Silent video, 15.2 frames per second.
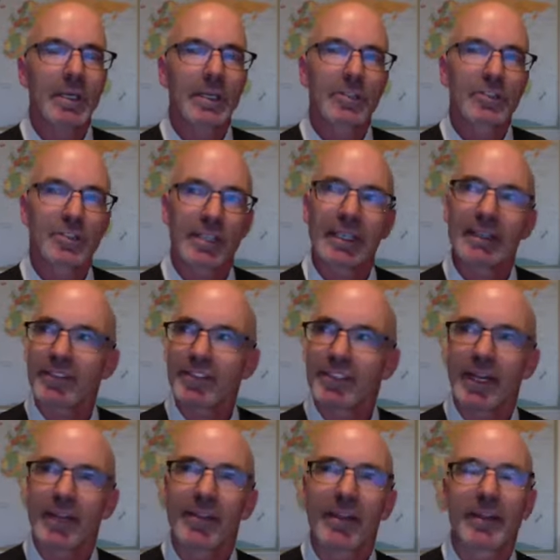Steve
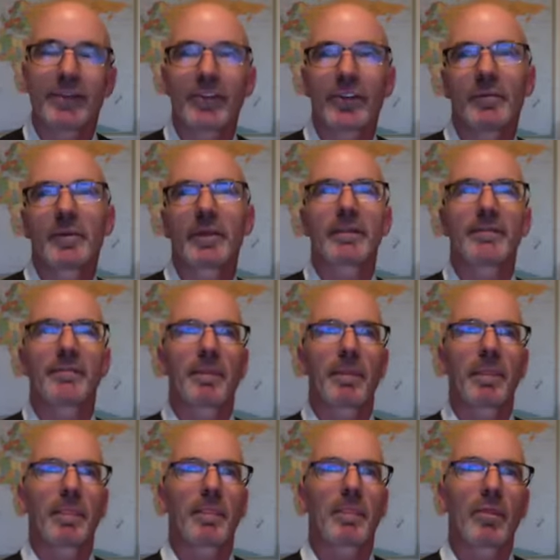said that, Dermot,
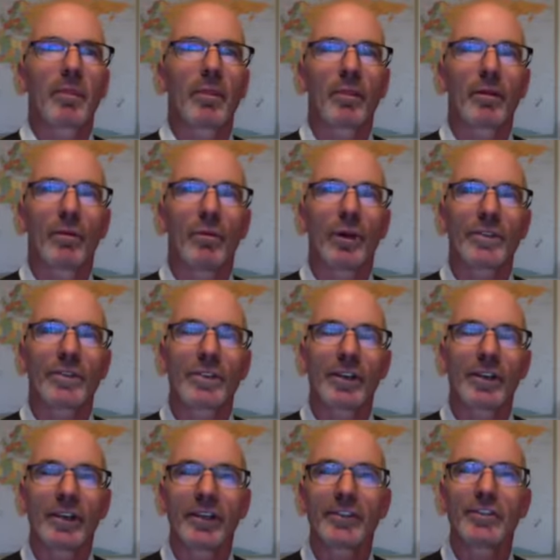what's
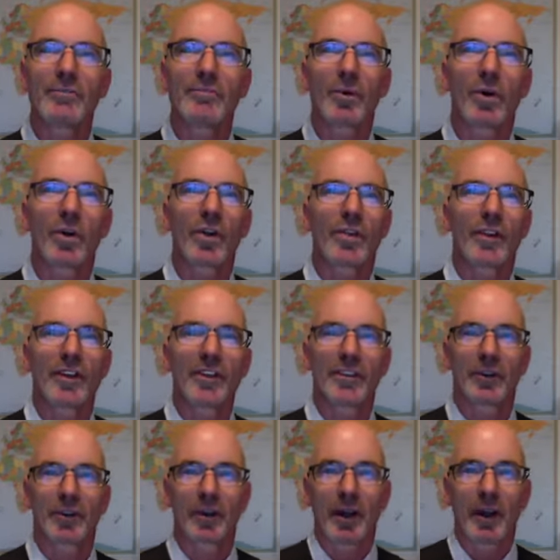going to do more than
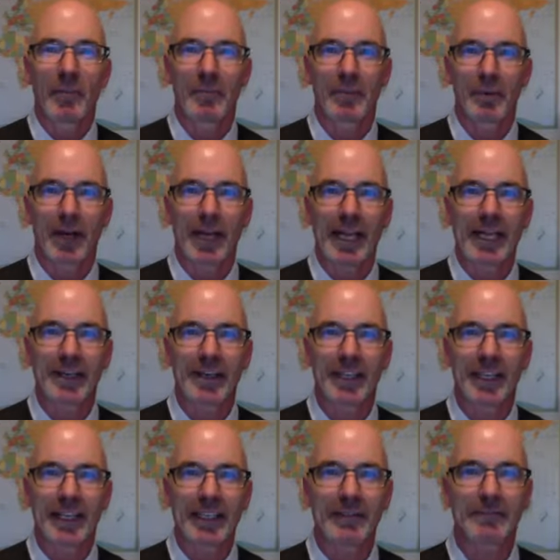your
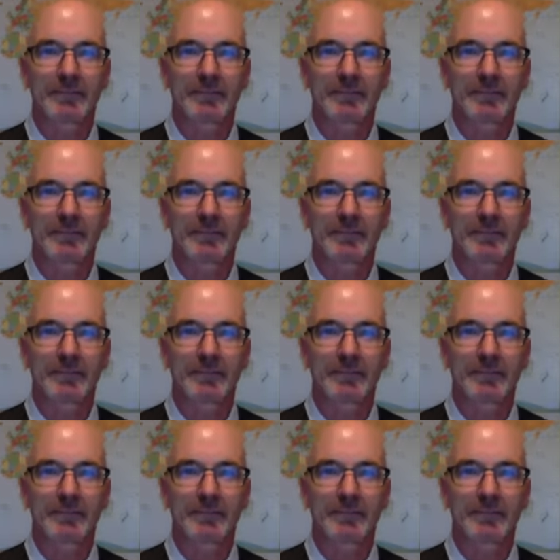branding,